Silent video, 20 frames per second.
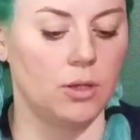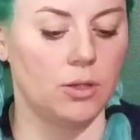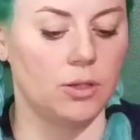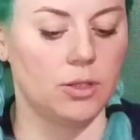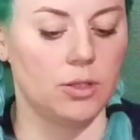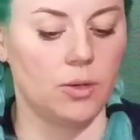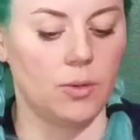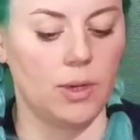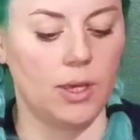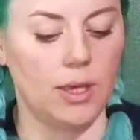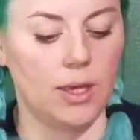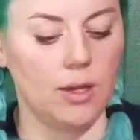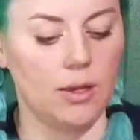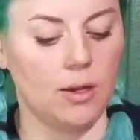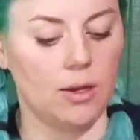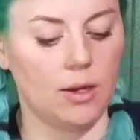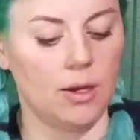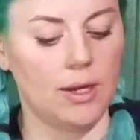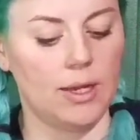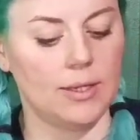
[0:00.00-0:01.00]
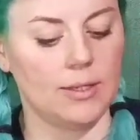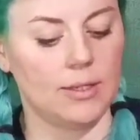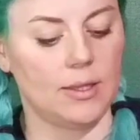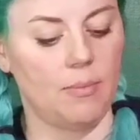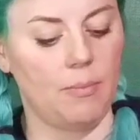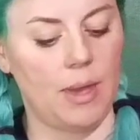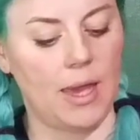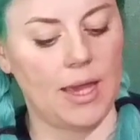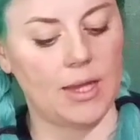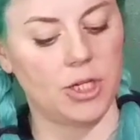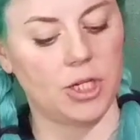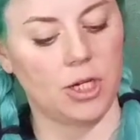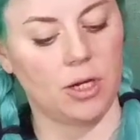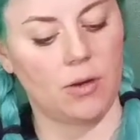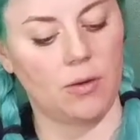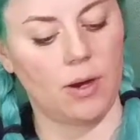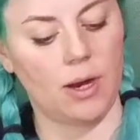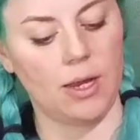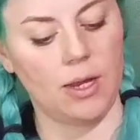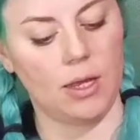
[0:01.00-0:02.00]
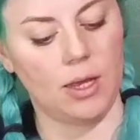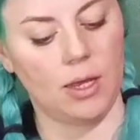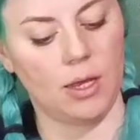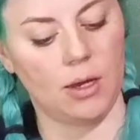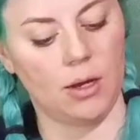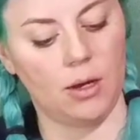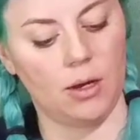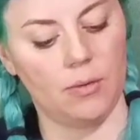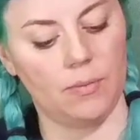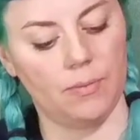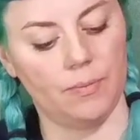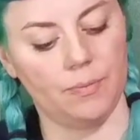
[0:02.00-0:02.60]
So here is the magic right here.